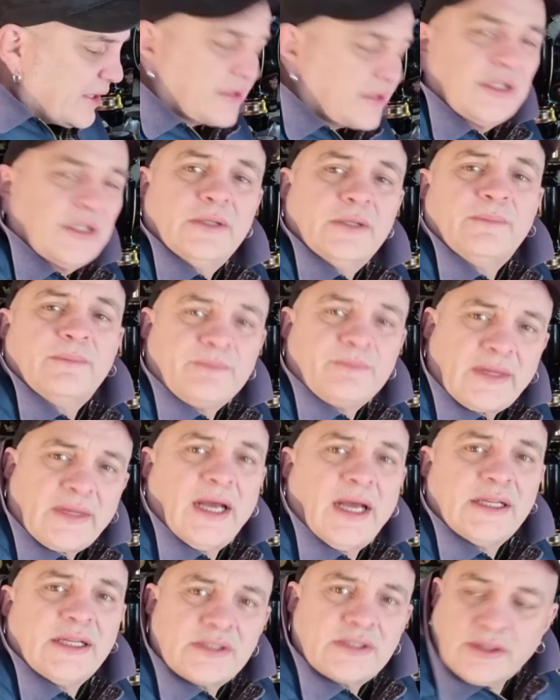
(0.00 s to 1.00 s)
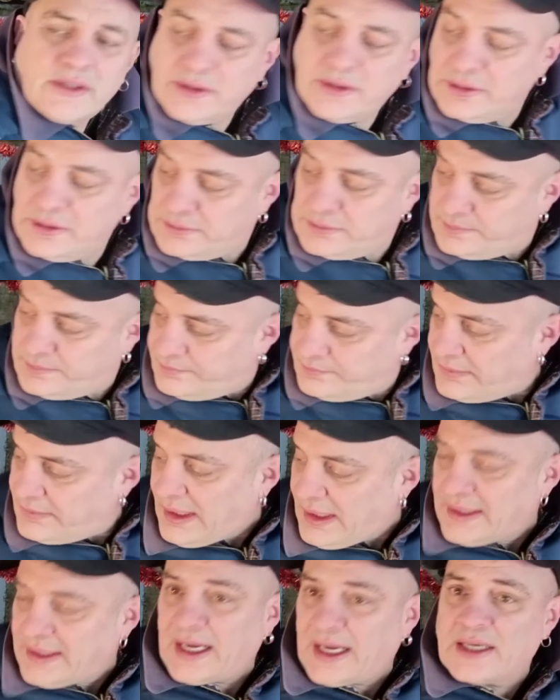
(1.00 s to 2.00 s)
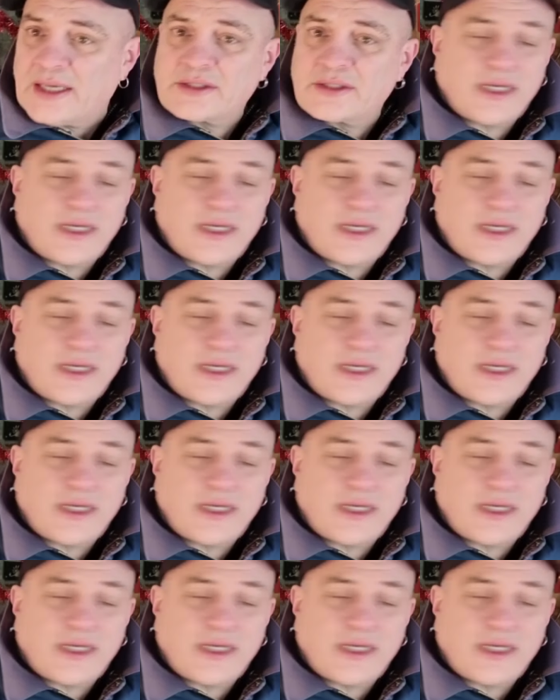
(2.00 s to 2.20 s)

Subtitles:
is good, and it's a good 8 out of